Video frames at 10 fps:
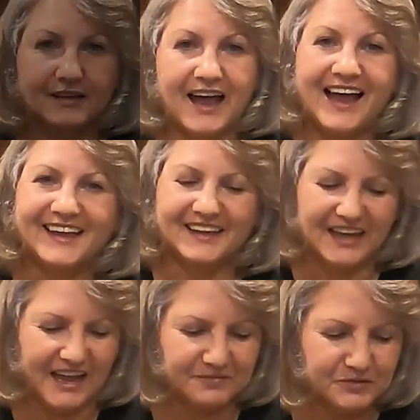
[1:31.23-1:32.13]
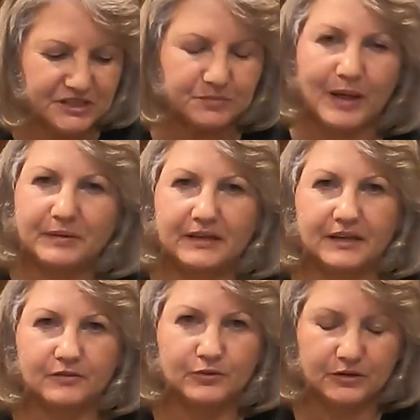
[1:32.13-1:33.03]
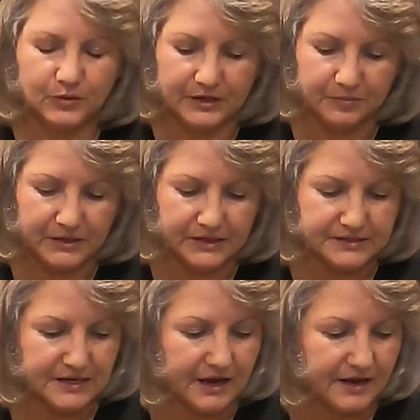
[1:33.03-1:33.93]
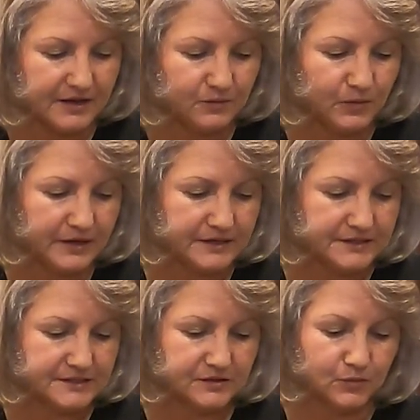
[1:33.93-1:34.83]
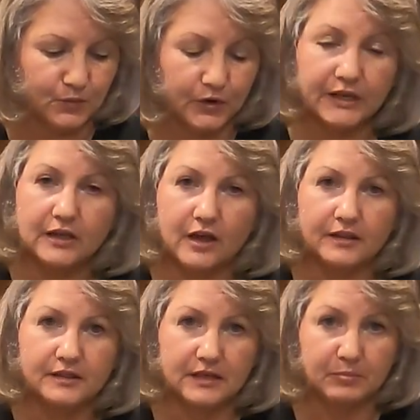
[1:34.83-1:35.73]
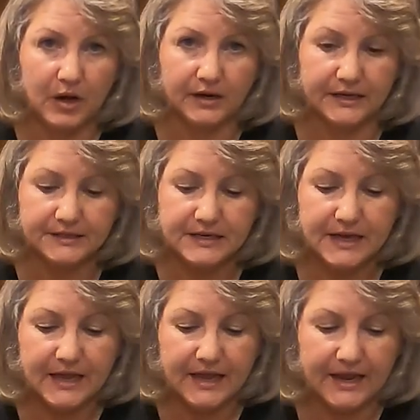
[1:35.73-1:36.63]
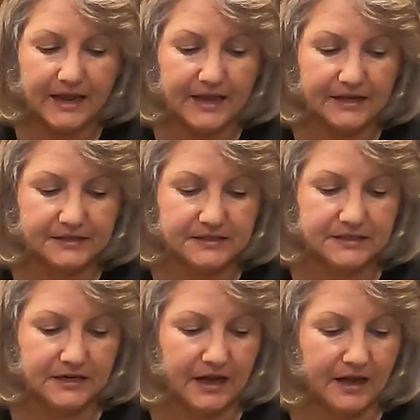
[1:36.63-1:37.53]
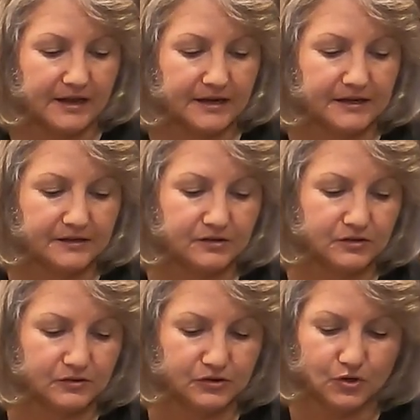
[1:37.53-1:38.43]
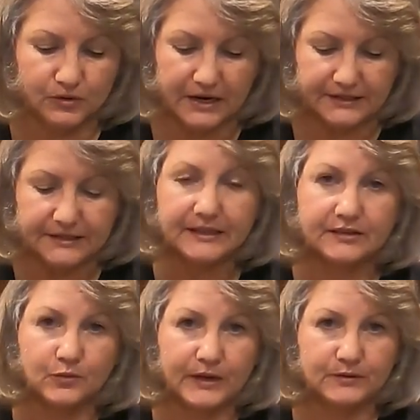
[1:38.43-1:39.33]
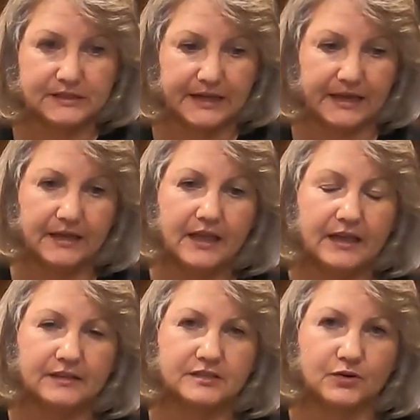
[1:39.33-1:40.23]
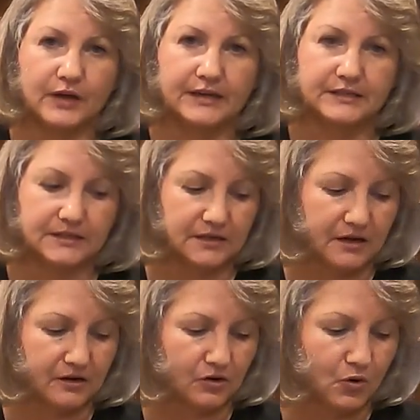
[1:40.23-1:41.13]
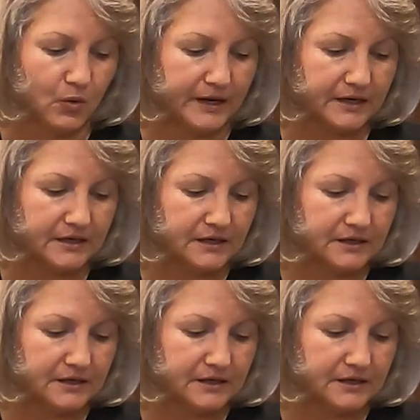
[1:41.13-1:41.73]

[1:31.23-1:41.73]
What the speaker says: Hi, I'm just popping in real quick because I was working on the pocket and I didn't like the way it was laying, and so I did a quick